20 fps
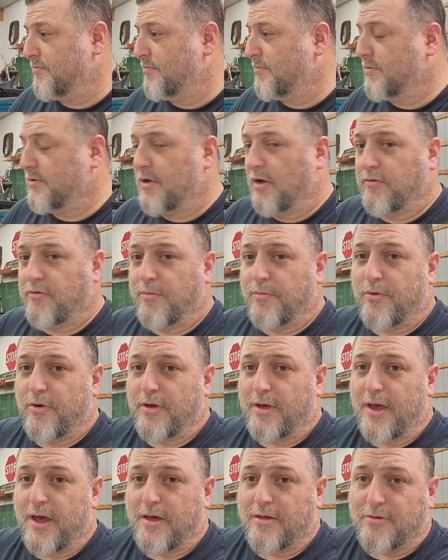Country Boy
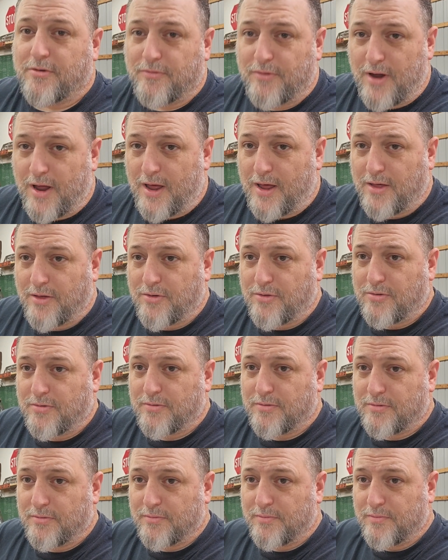Gas Garage,
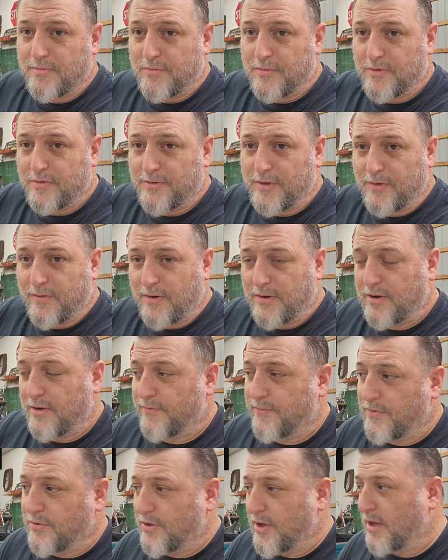little thing right there
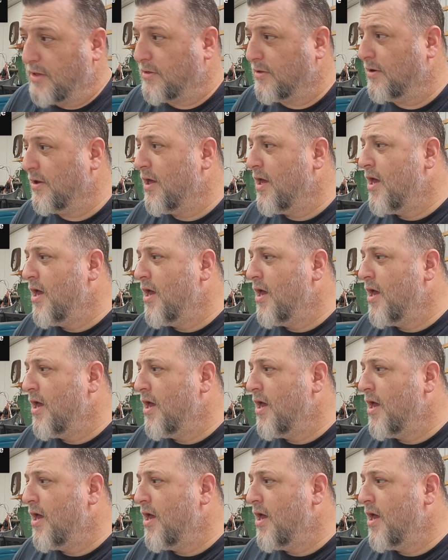for Jason.